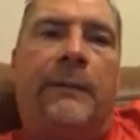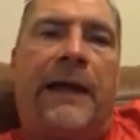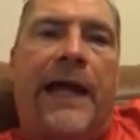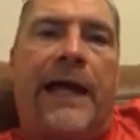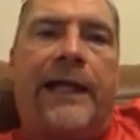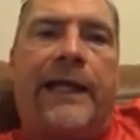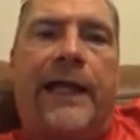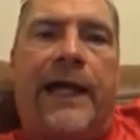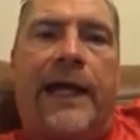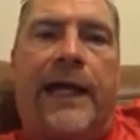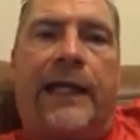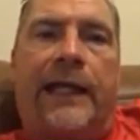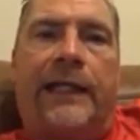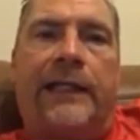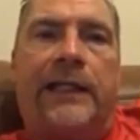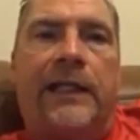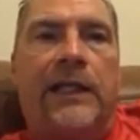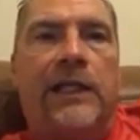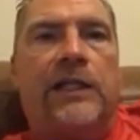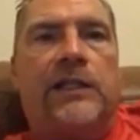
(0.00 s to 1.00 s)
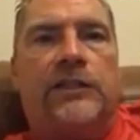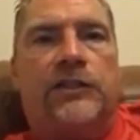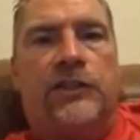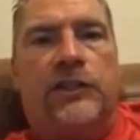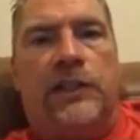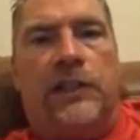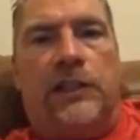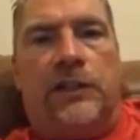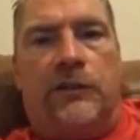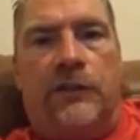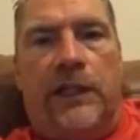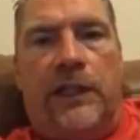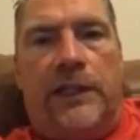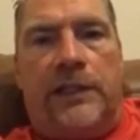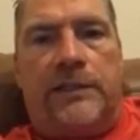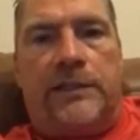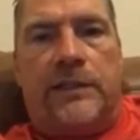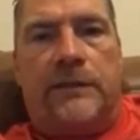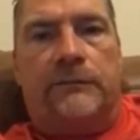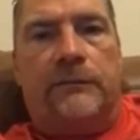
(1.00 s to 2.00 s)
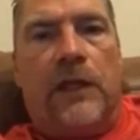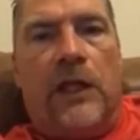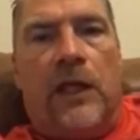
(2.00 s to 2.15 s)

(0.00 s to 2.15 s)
back at it, she agrees.